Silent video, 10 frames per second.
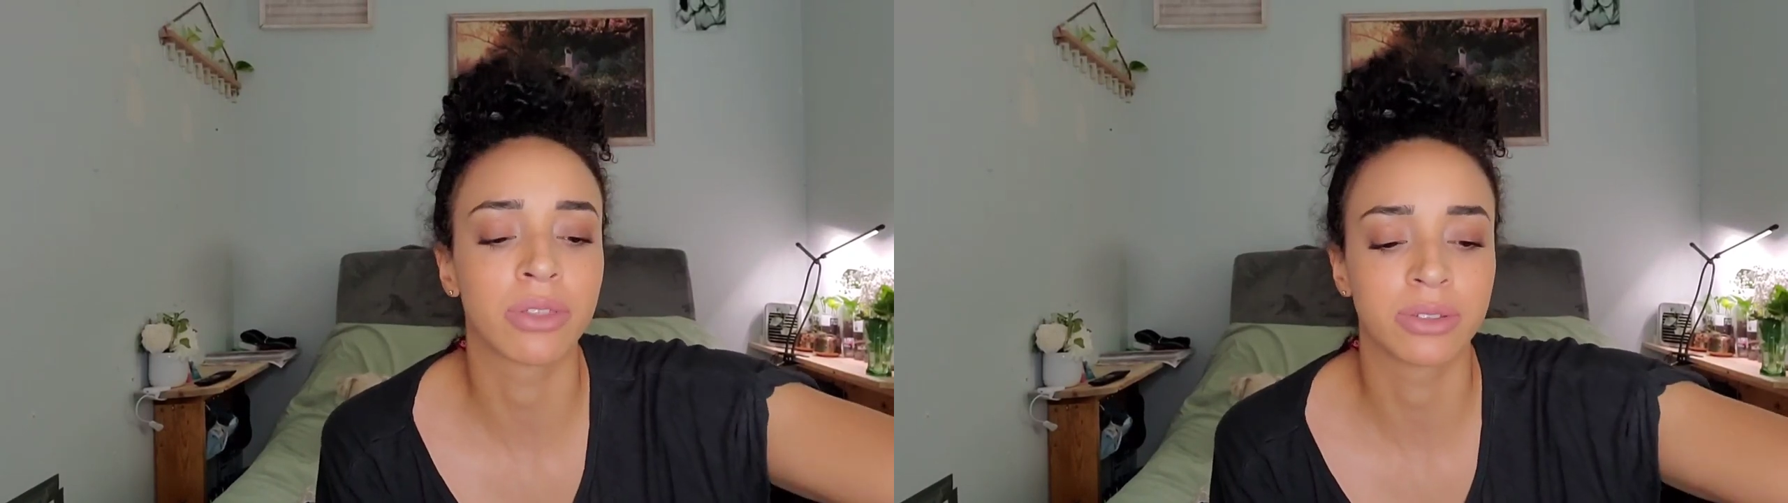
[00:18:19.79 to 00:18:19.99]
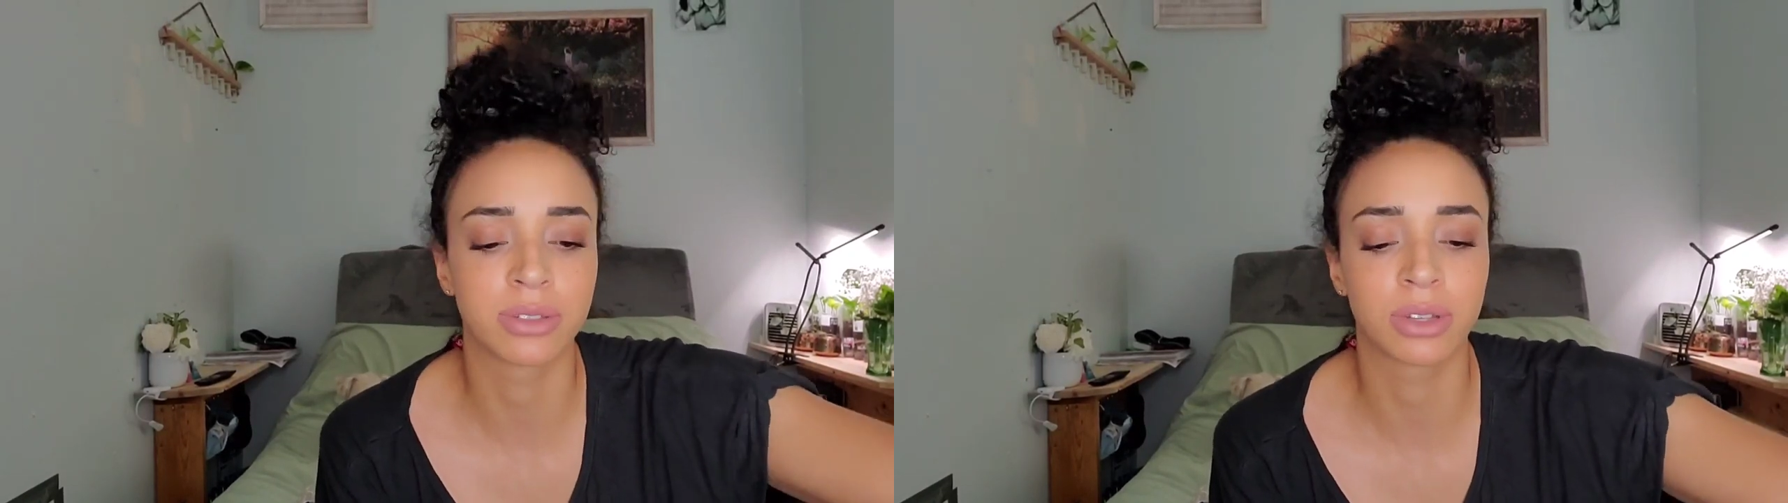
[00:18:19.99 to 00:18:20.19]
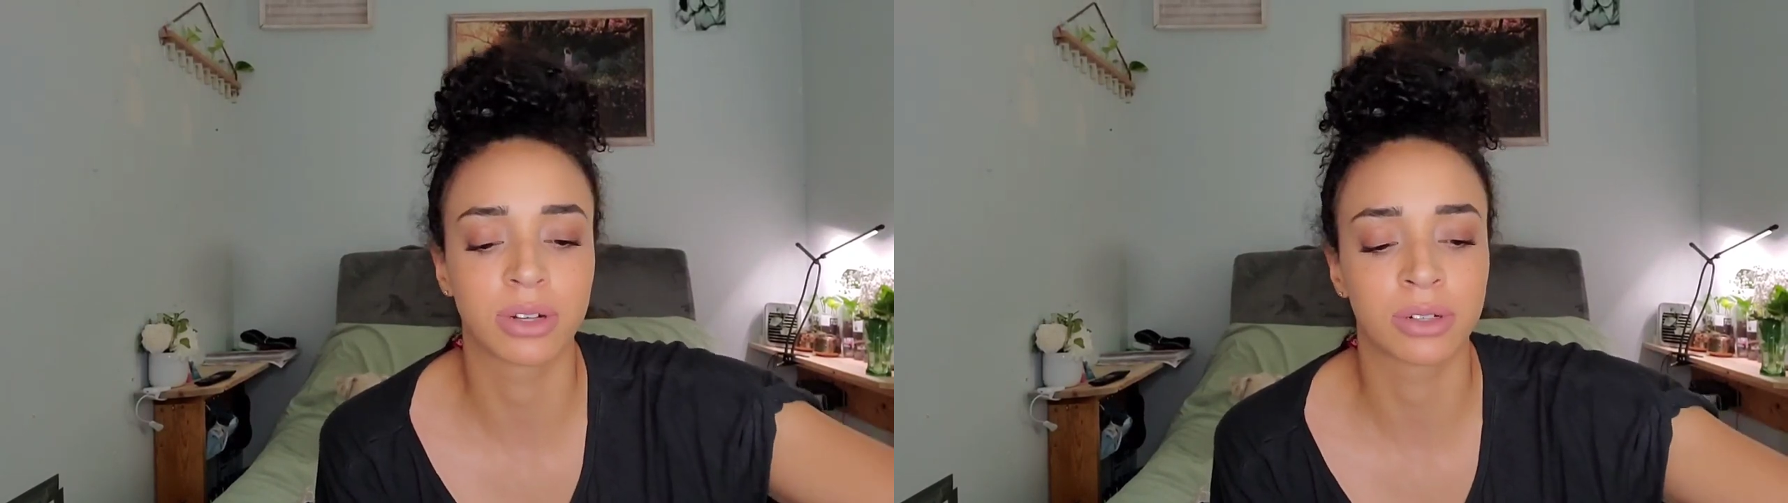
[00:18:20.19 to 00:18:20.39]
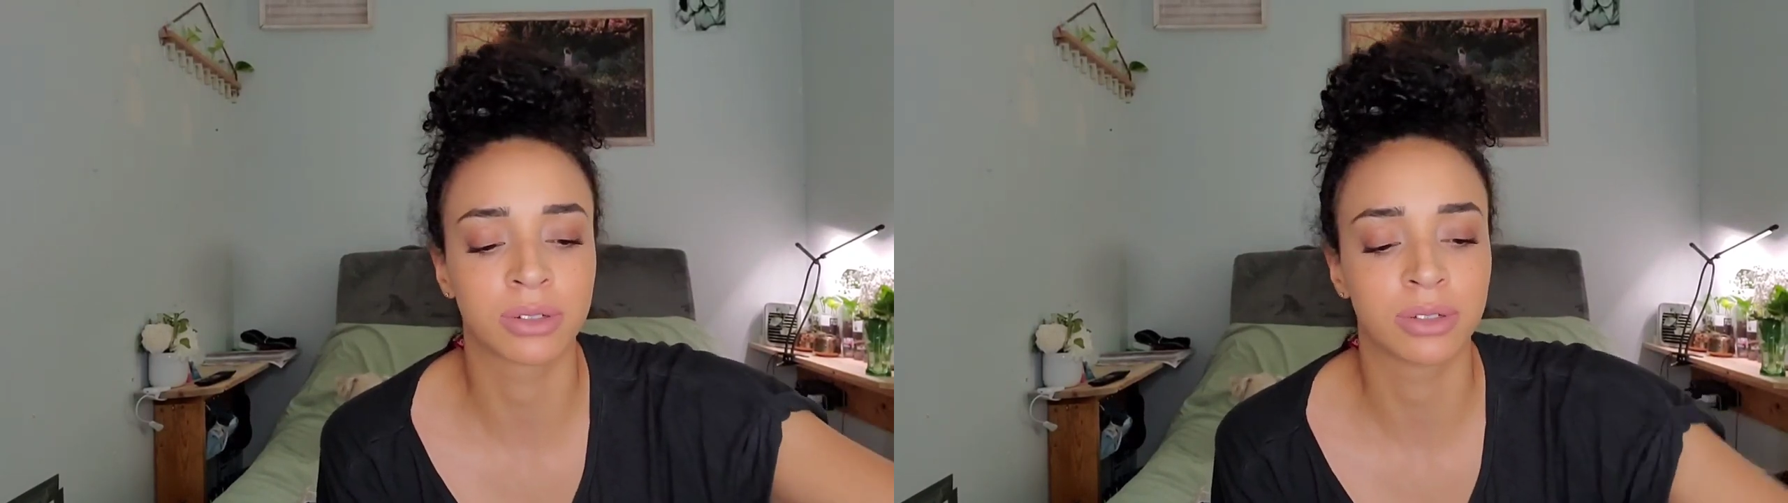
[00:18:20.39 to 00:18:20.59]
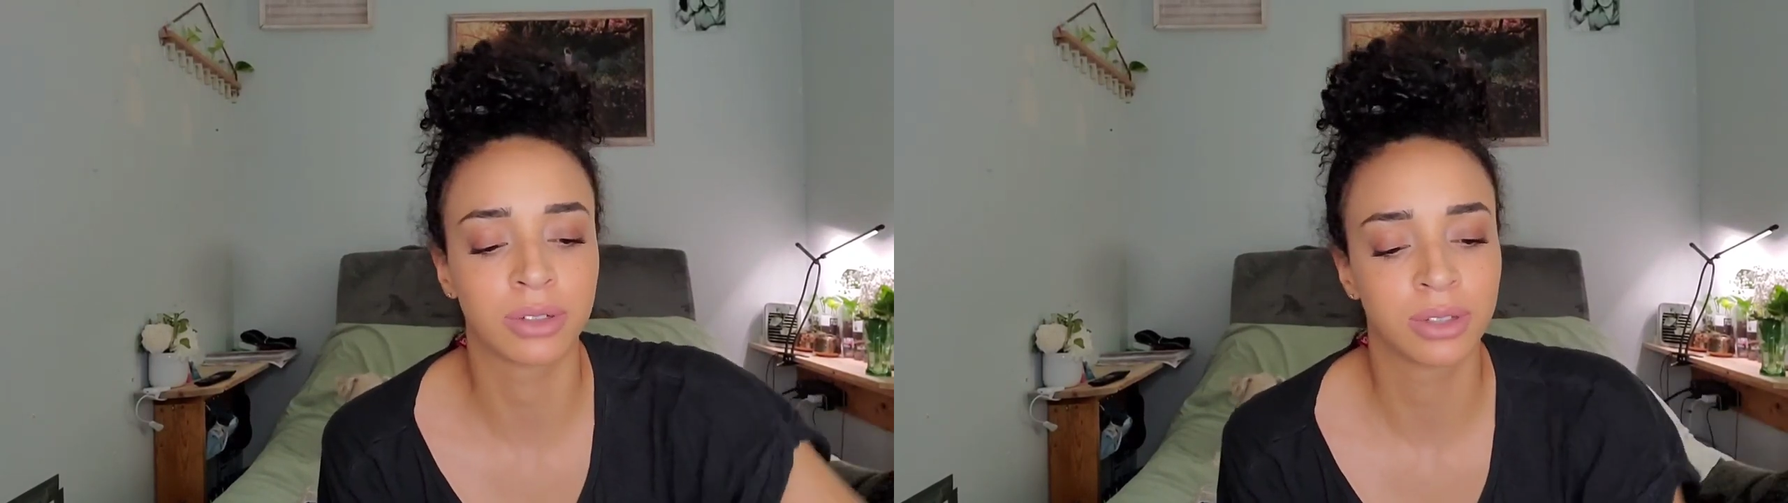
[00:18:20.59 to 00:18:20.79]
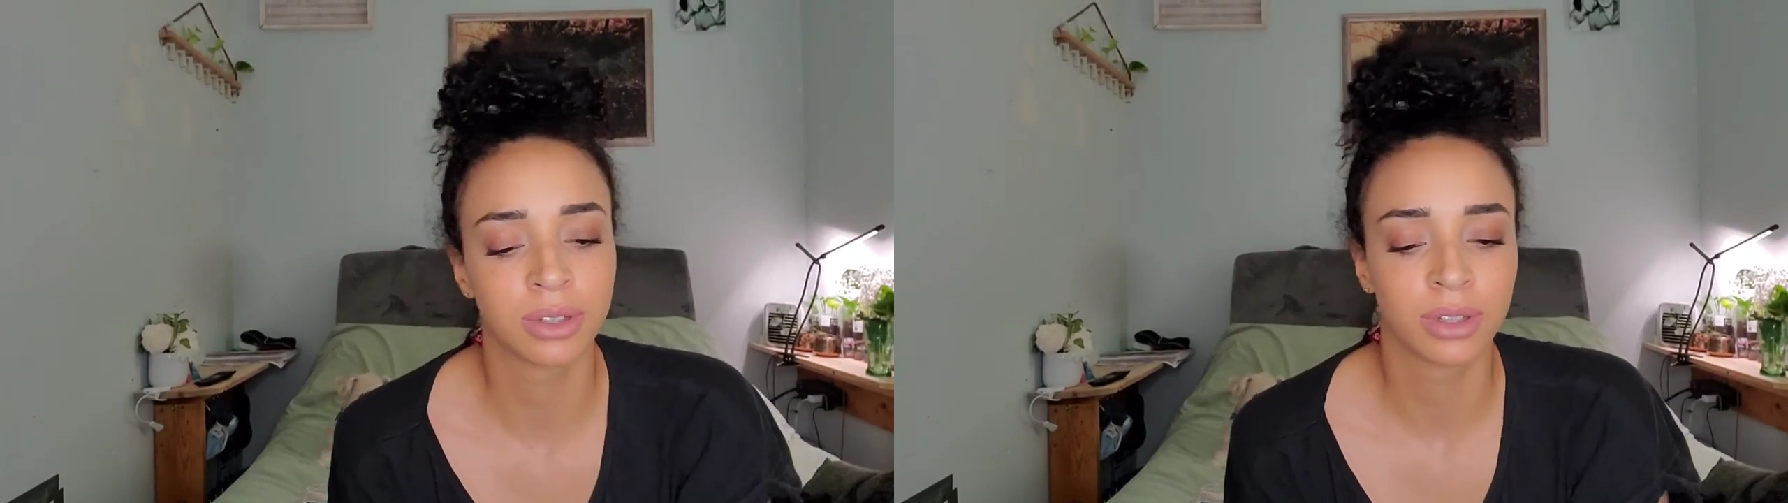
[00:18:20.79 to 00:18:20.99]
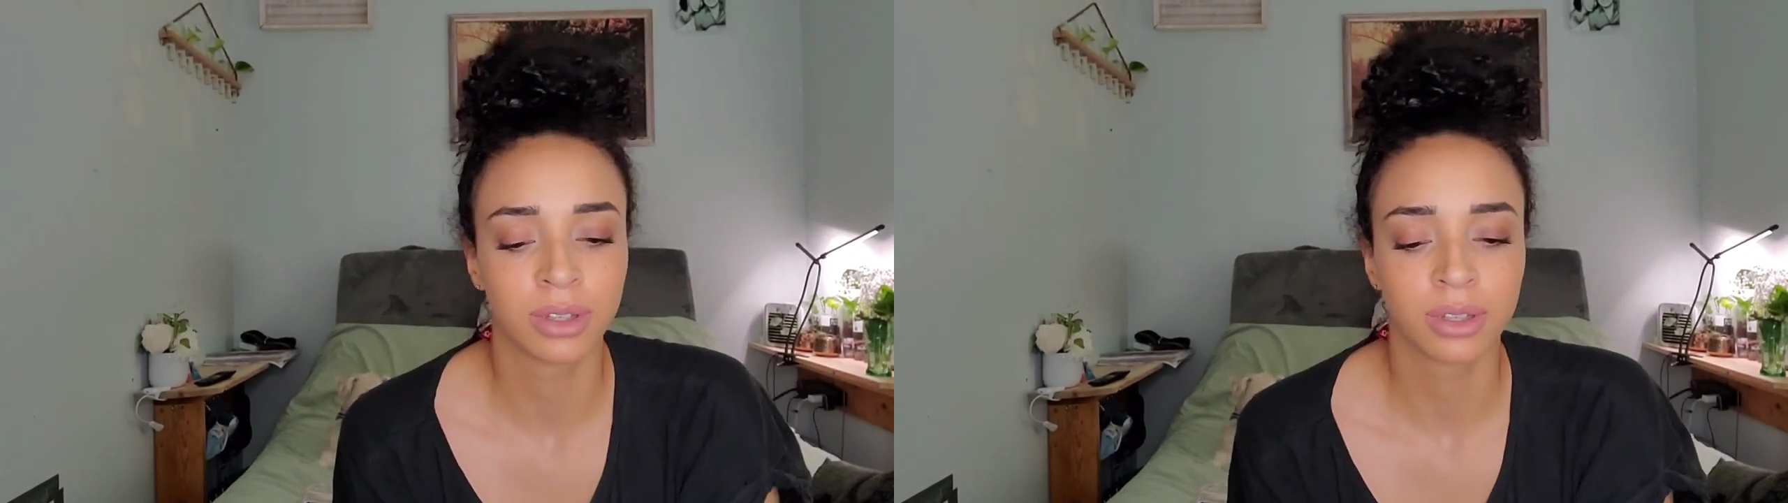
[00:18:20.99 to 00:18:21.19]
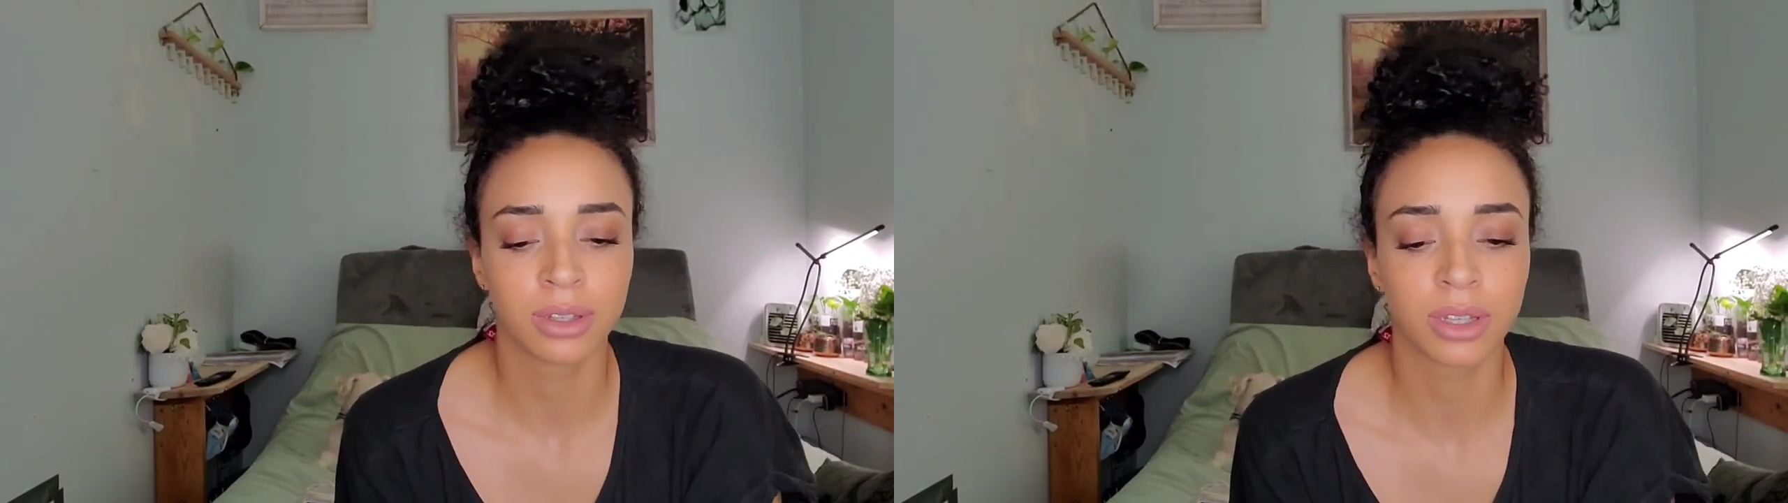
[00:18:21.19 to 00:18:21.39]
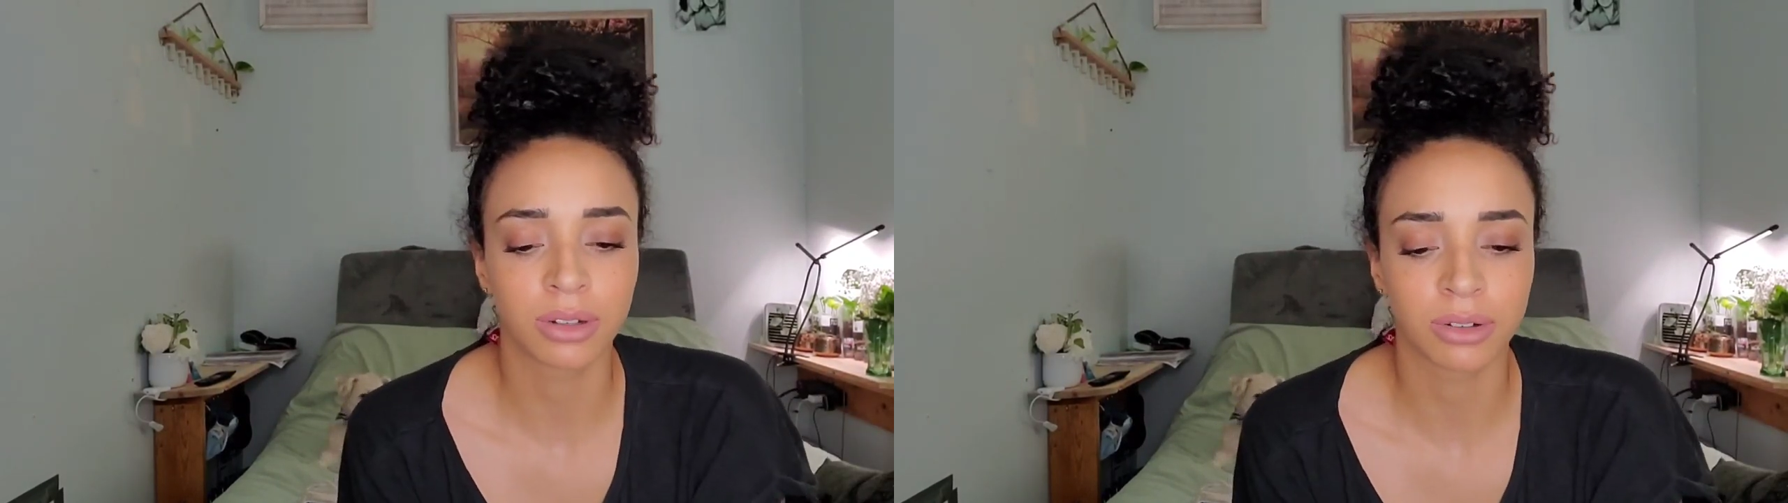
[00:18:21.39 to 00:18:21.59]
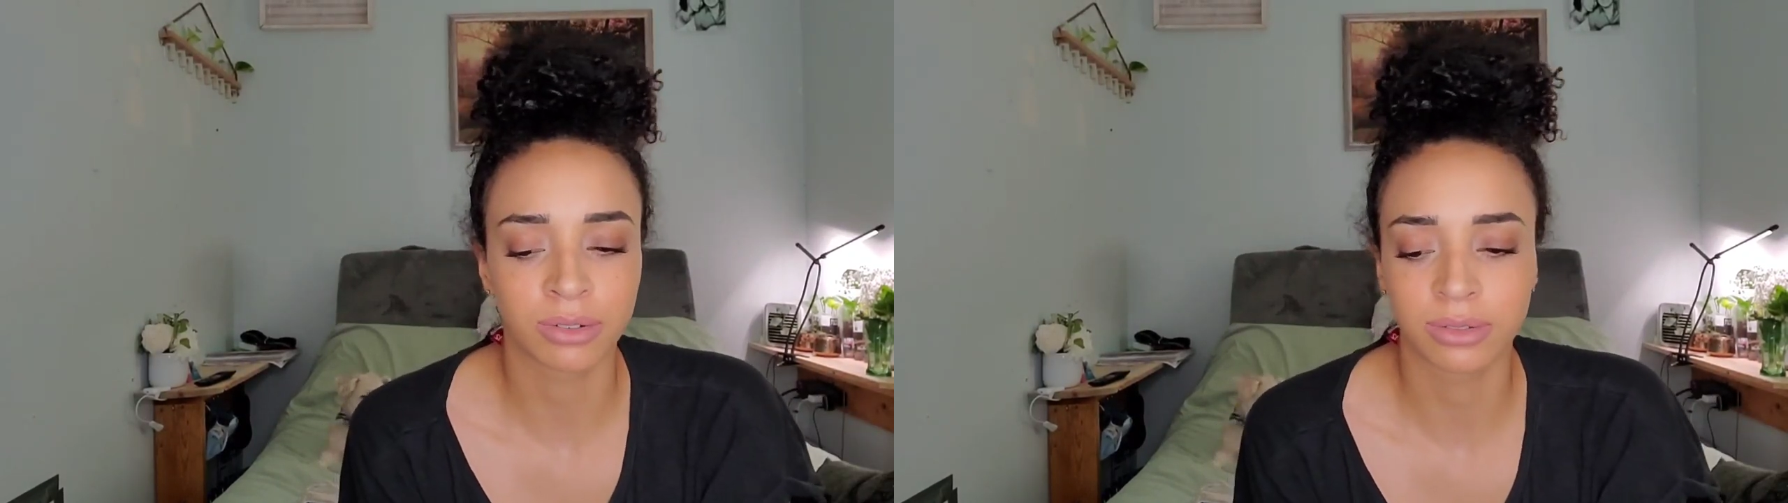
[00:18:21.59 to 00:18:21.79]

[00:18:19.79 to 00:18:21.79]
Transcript: So, you know,